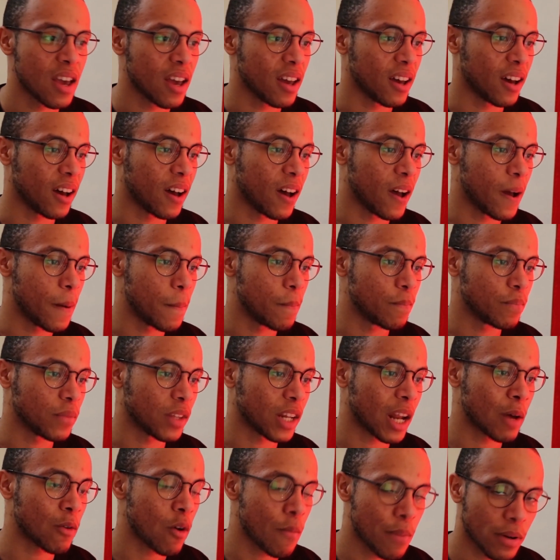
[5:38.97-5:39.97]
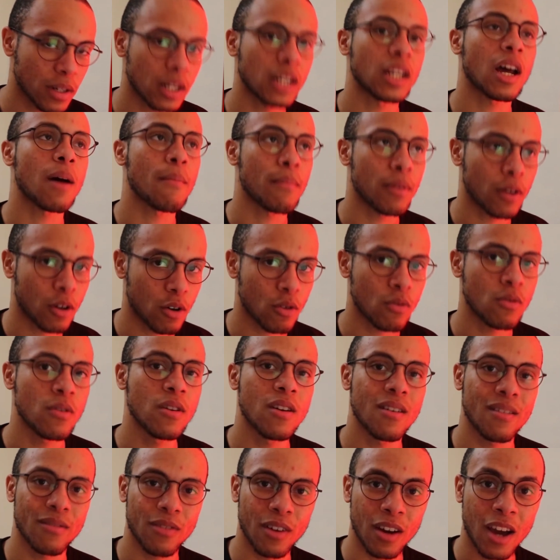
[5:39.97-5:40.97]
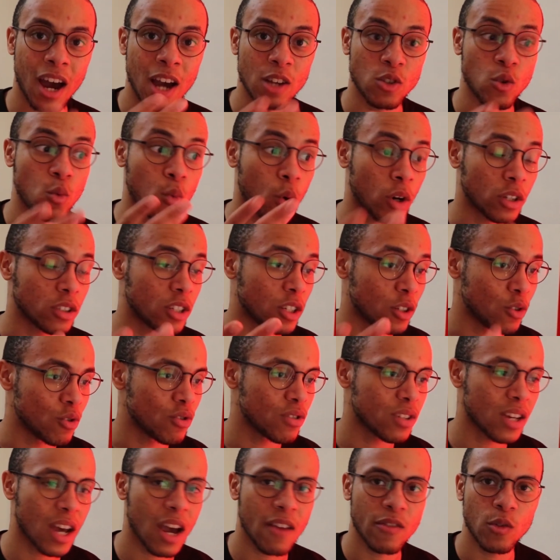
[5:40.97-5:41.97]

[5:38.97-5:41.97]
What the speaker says: And I will put that down below for guys who want to use that.